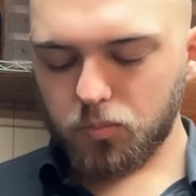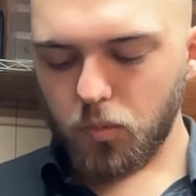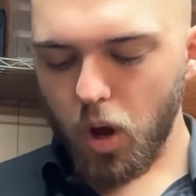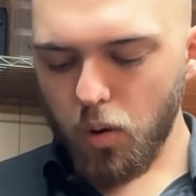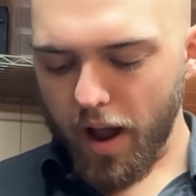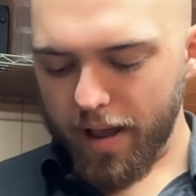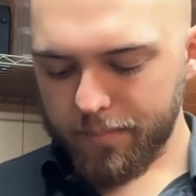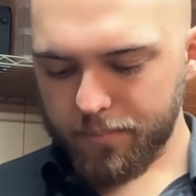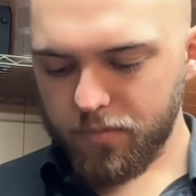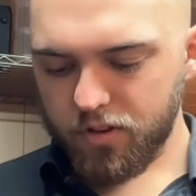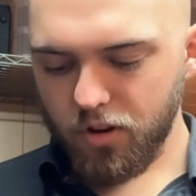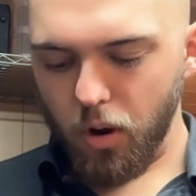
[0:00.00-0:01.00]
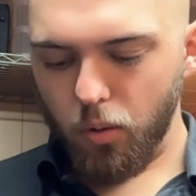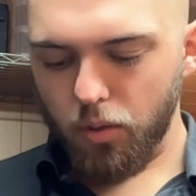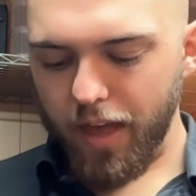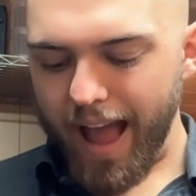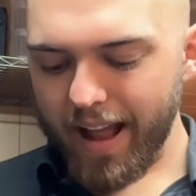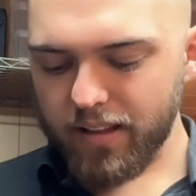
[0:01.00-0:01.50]
Okay, so
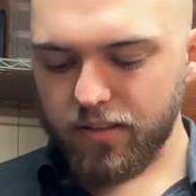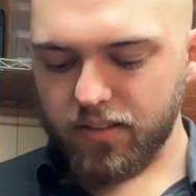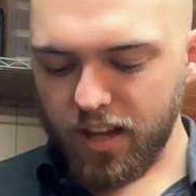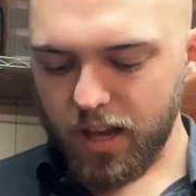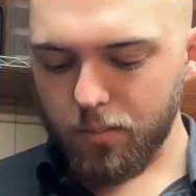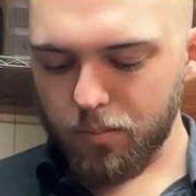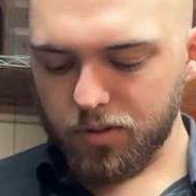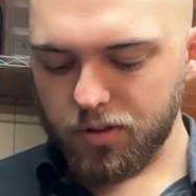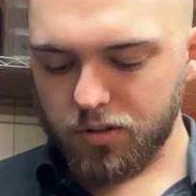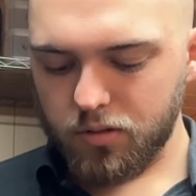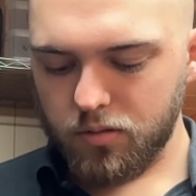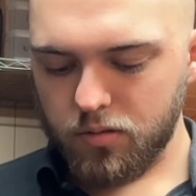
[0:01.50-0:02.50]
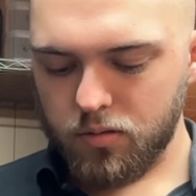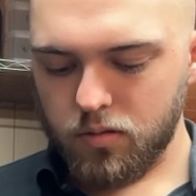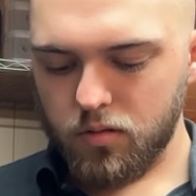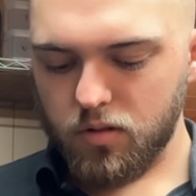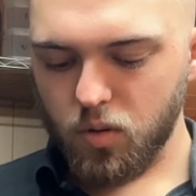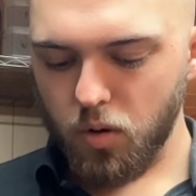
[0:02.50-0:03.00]
that seems
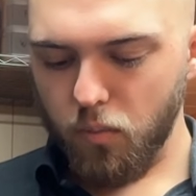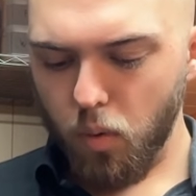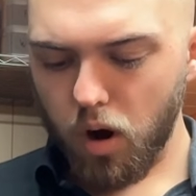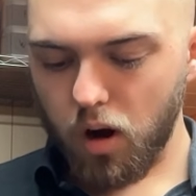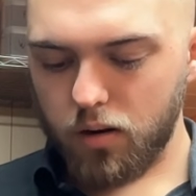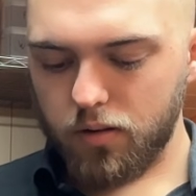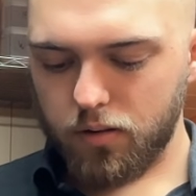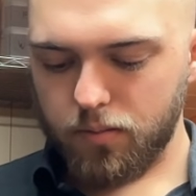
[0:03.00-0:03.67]
to have worked.